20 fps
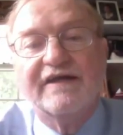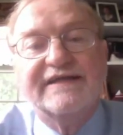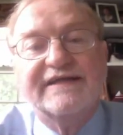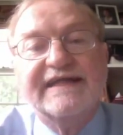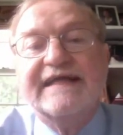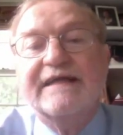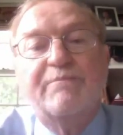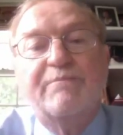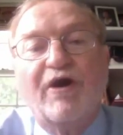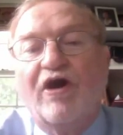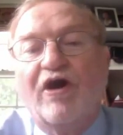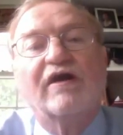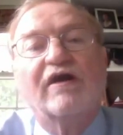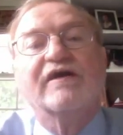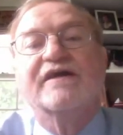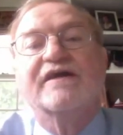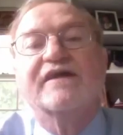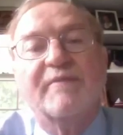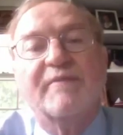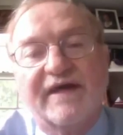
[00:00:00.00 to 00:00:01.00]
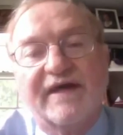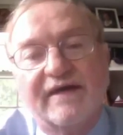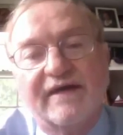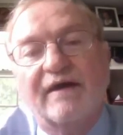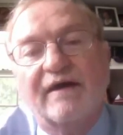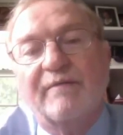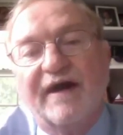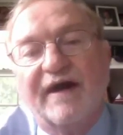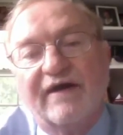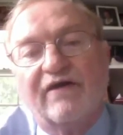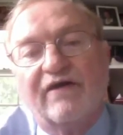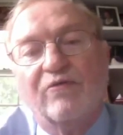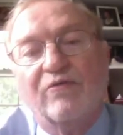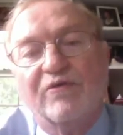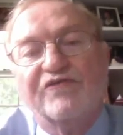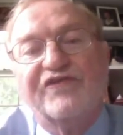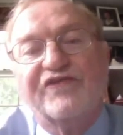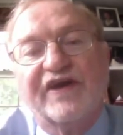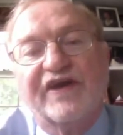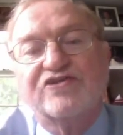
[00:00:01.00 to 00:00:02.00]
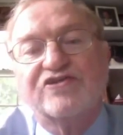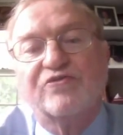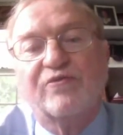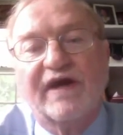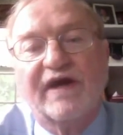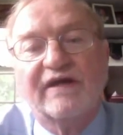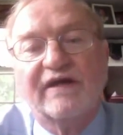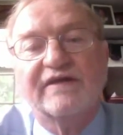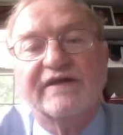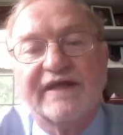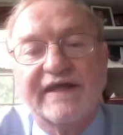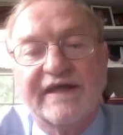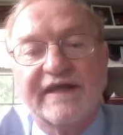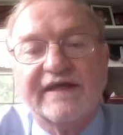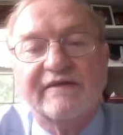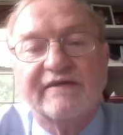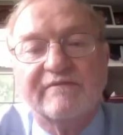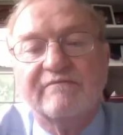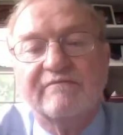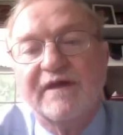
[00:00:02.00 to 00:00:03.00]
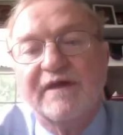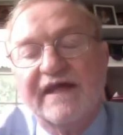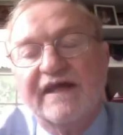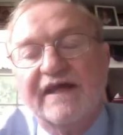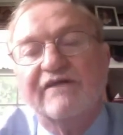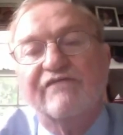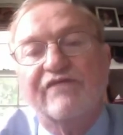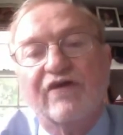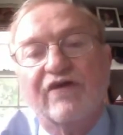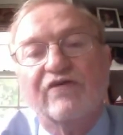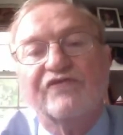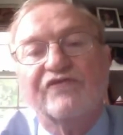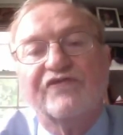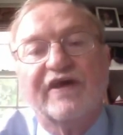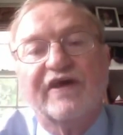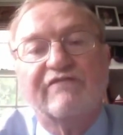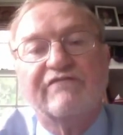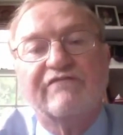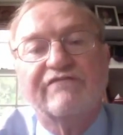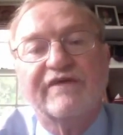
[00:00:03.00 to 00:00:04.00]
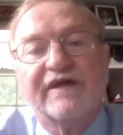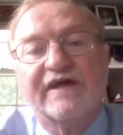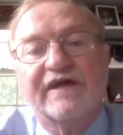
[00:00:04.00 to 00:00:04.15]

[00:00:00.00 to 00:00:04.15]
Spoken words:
deep argument about homosexuality, and many of those have